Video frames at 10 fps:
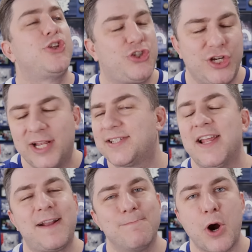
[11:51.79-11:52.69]
just
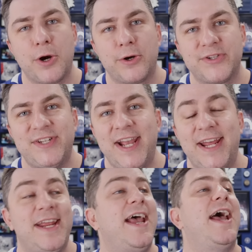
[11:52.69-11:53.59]
like Marner's
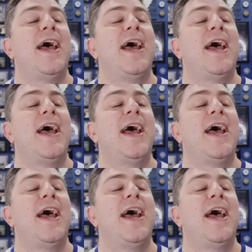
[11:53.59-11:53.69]
did.